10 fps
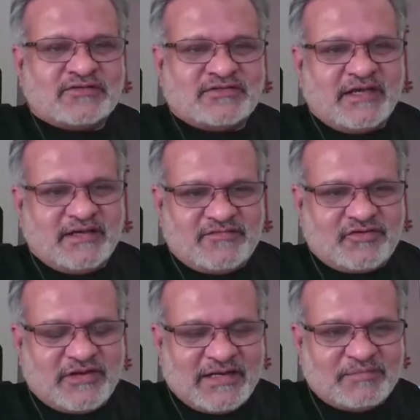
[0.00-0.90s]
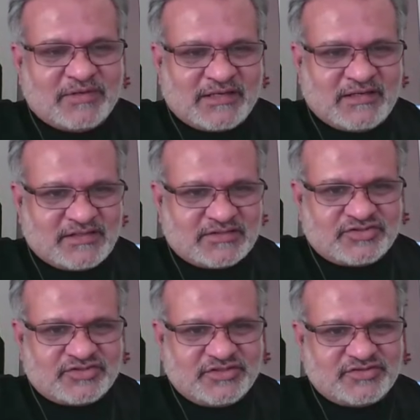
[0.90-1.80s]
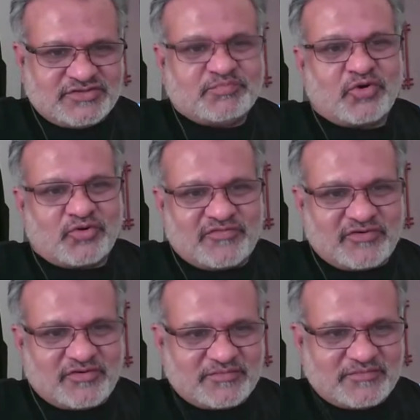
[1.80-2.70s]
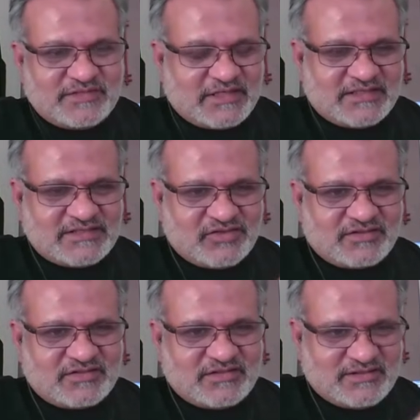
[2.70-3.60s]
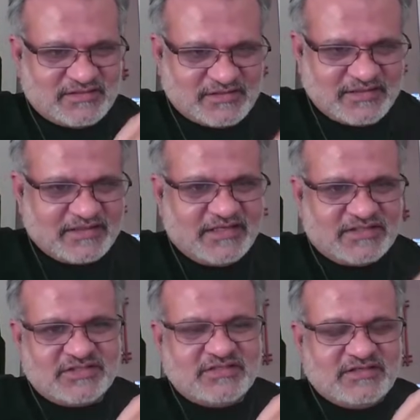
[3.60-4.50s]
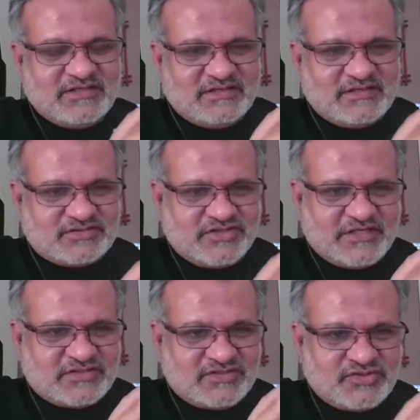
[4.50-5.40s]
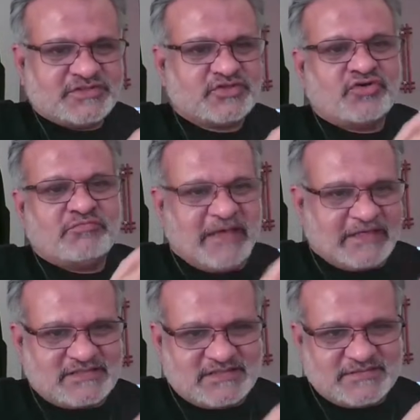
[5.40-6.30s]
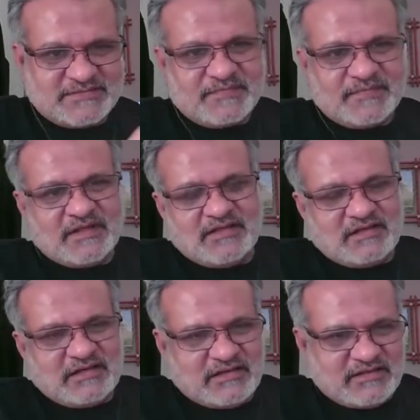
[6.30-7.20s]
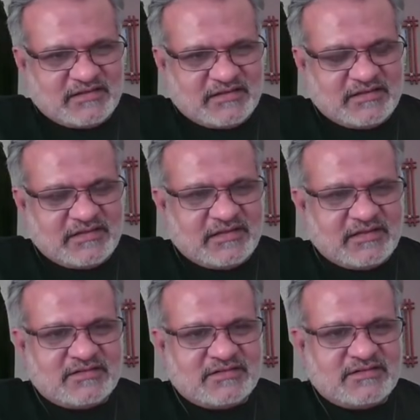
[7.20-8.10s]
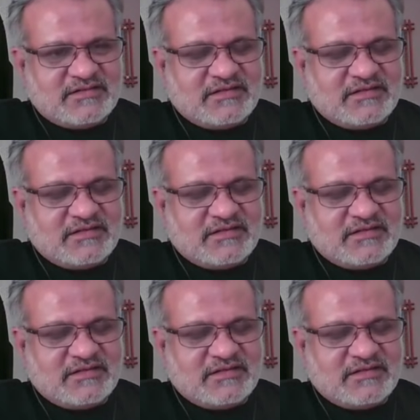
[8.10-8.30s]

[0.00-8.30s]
out there for any particular country to just borrow from. That is not the thing. Each country has to do its own mix, and